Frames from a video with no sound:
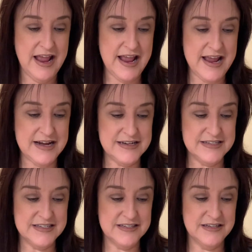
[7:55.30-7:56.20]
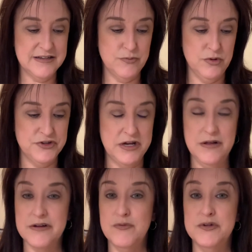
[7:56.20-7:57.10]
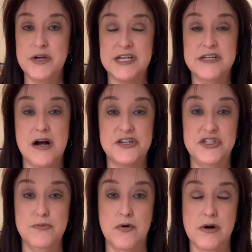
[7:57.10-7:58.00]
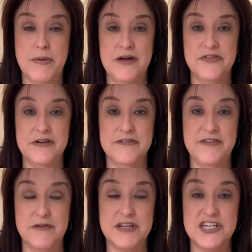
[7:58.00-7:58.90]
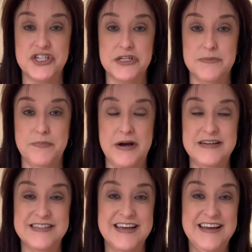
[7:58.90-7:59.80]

And we'll talk, we can talk to you more about the foundation, but